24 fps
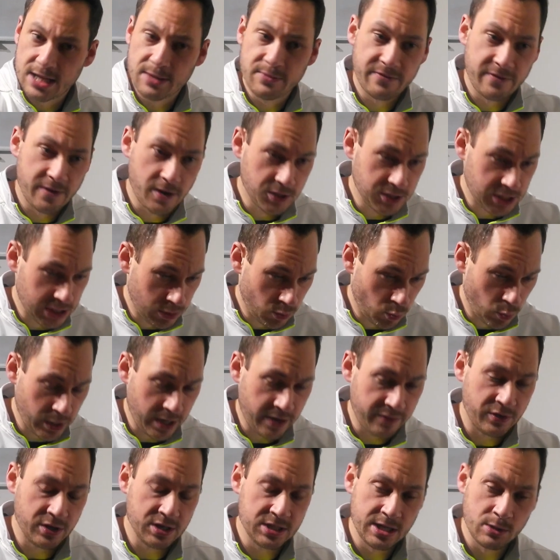photo or
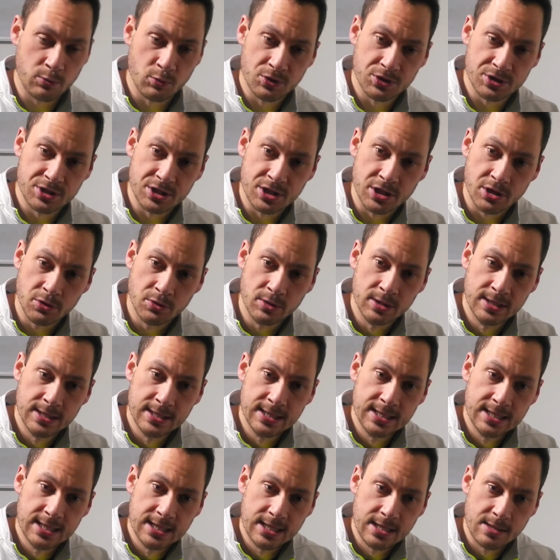whatever it is they want to do.
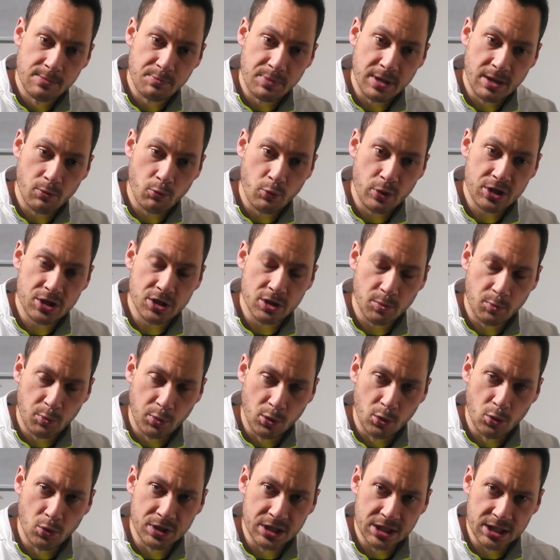But we should
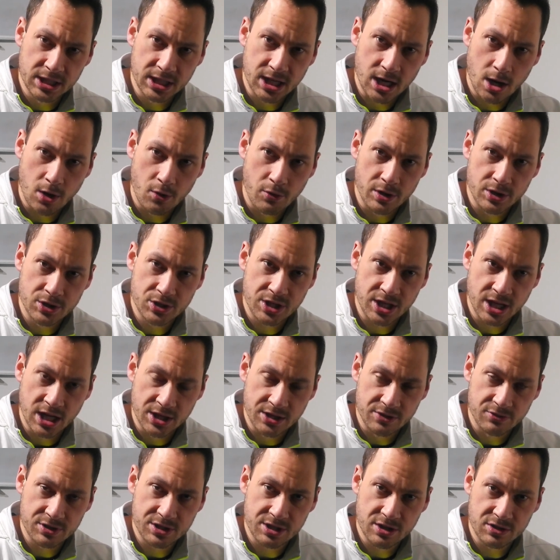applaud and encourage the other
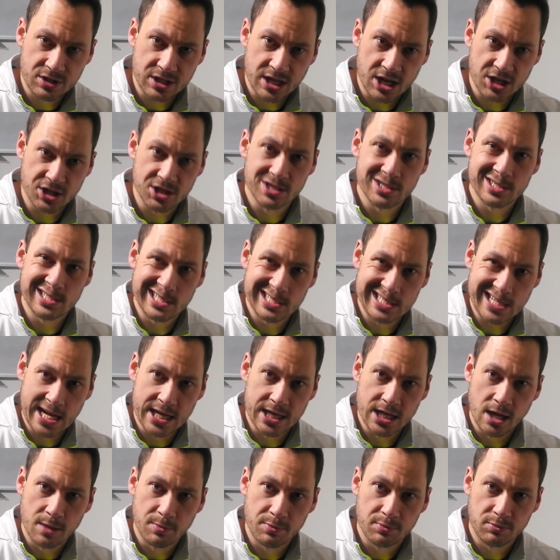associations to stand
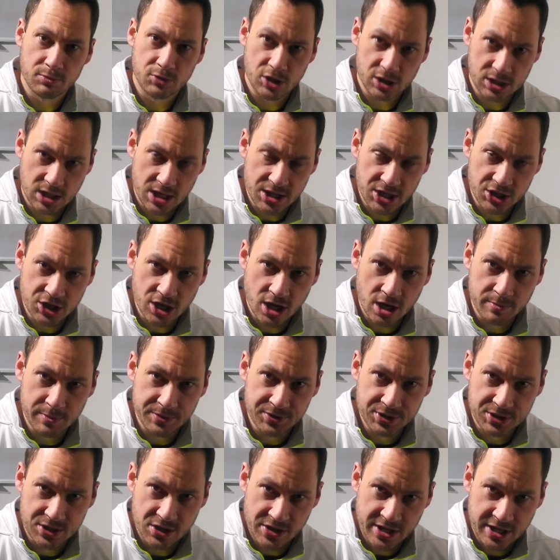up, just like the Germans,
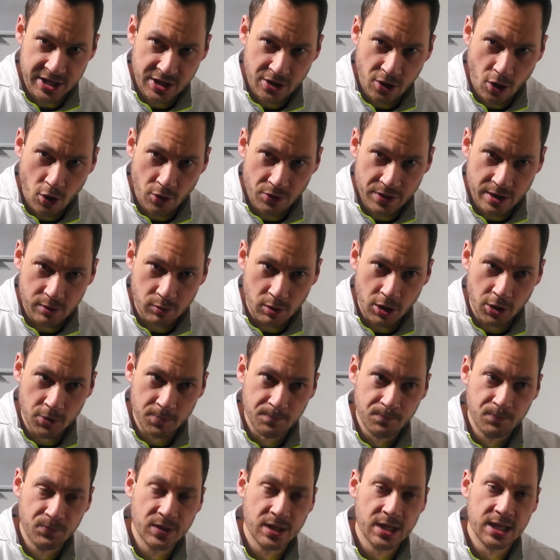so they're not on their
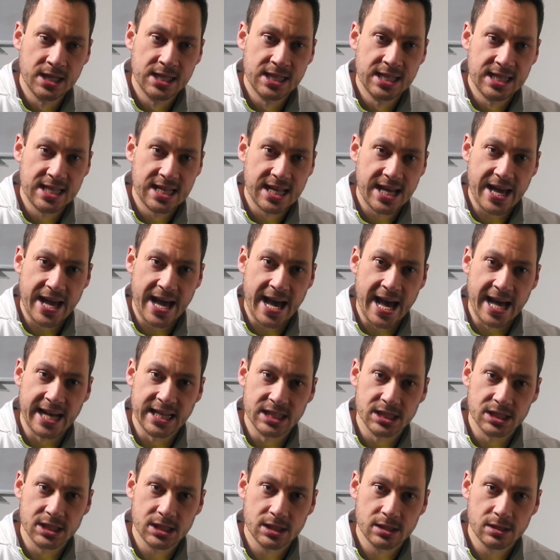own,
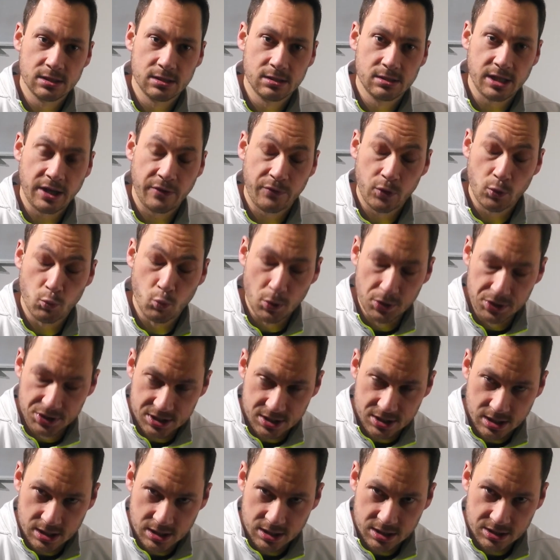and if you want
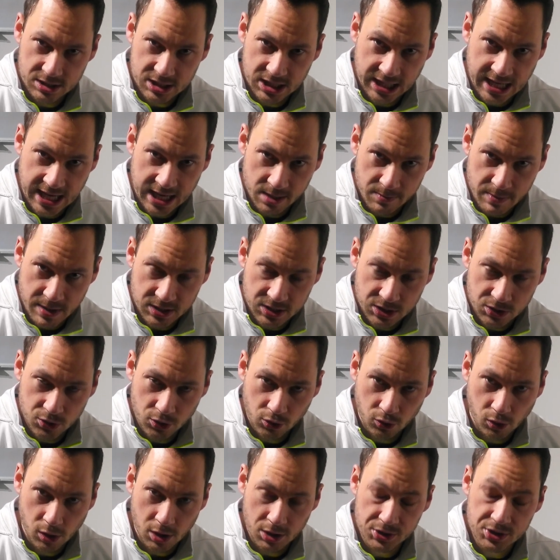to get a message
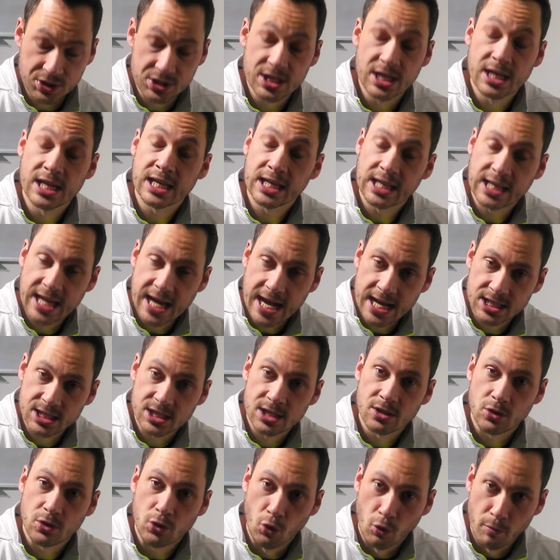across, get
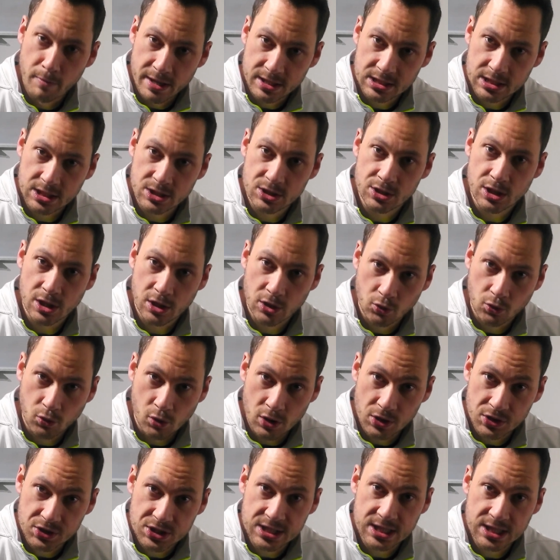your message
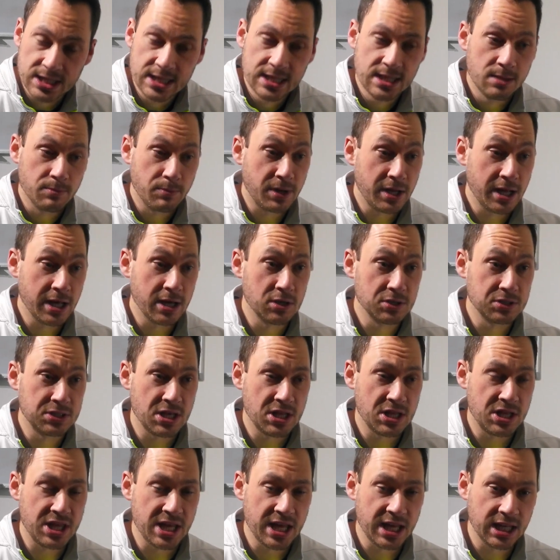across. But I also
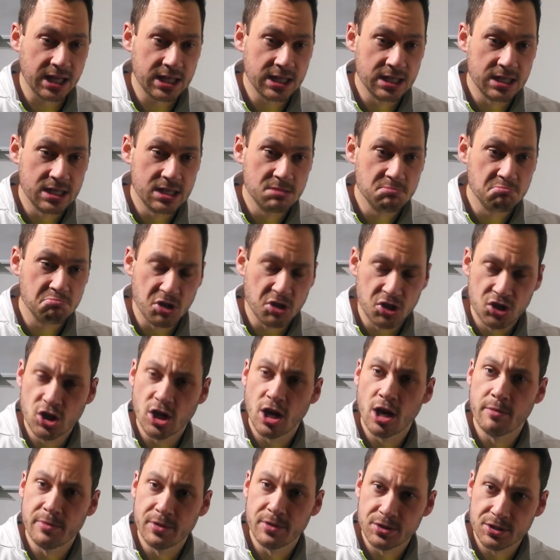think the
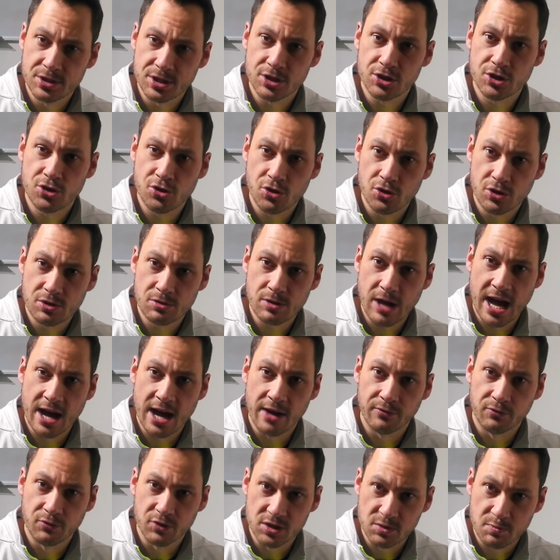Germans should
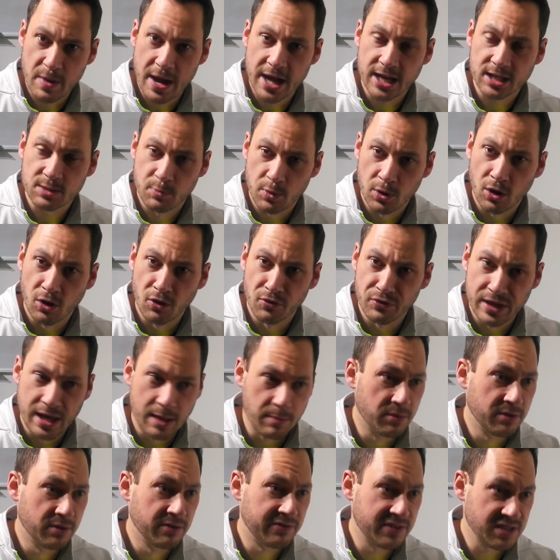have respect put on them
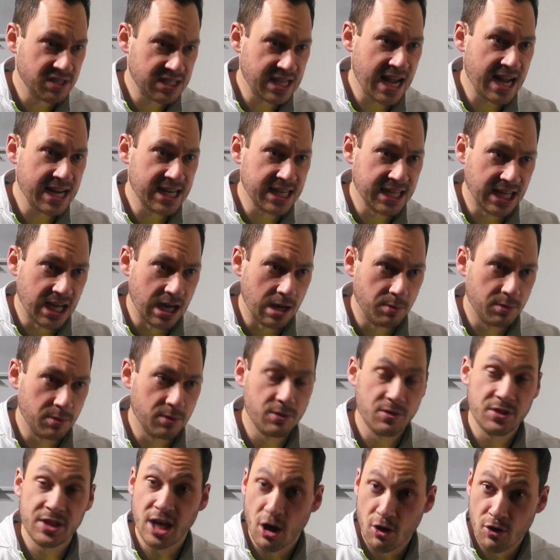for standing up,
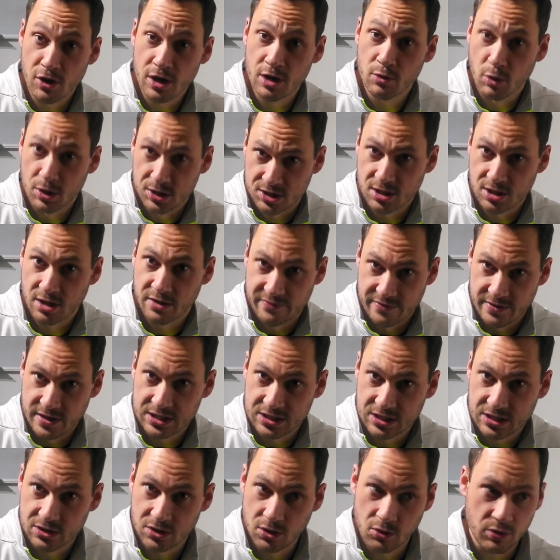the only one so far to
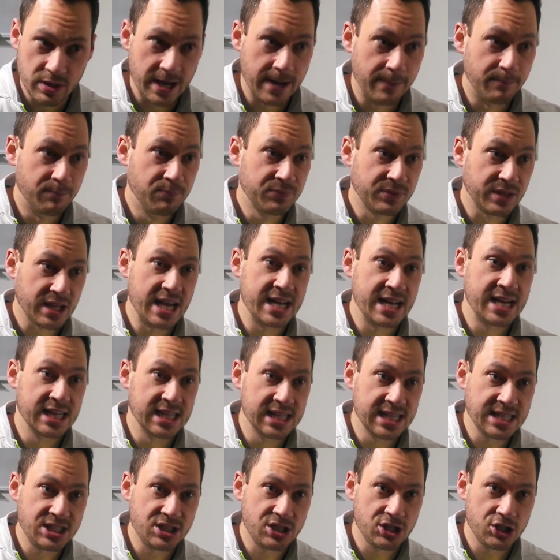do that, and at
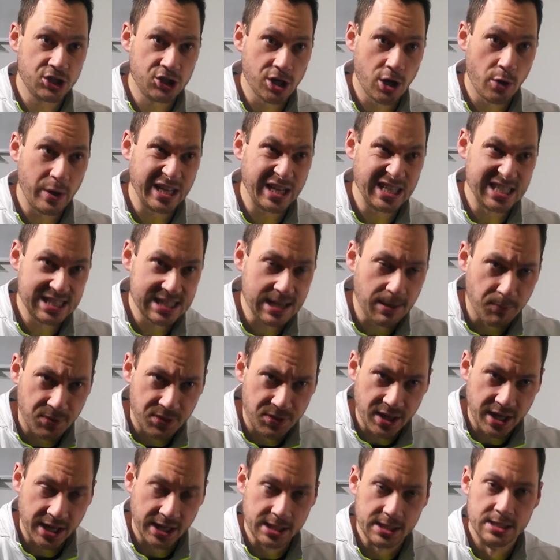least showing
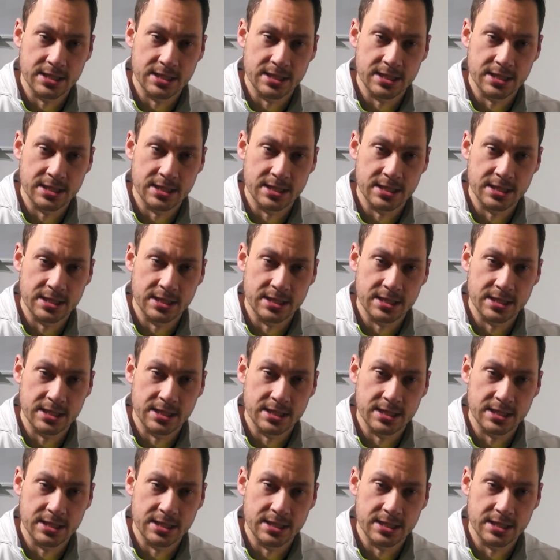something